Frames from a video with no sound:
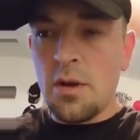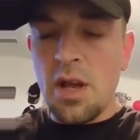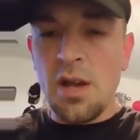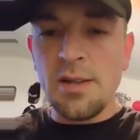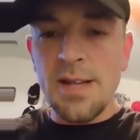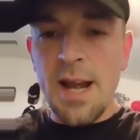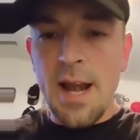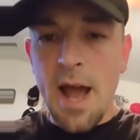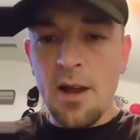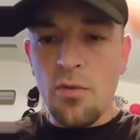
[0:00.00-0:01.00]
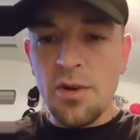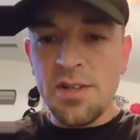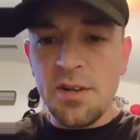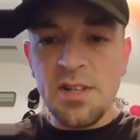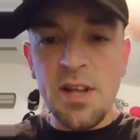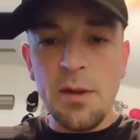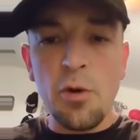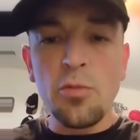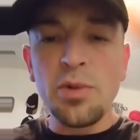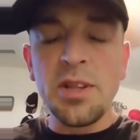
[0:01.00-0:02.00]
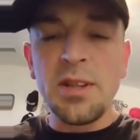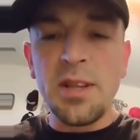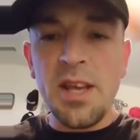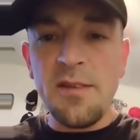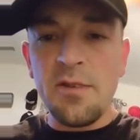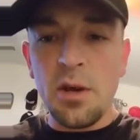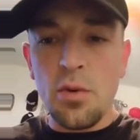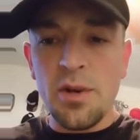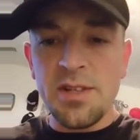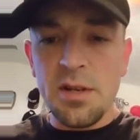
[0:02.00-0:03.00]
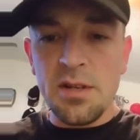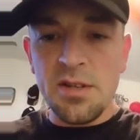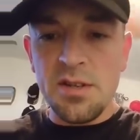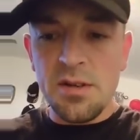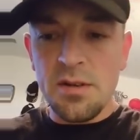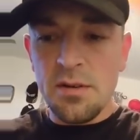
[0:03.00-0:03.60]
Like, it is not coincidence. I don't believe in coincidence.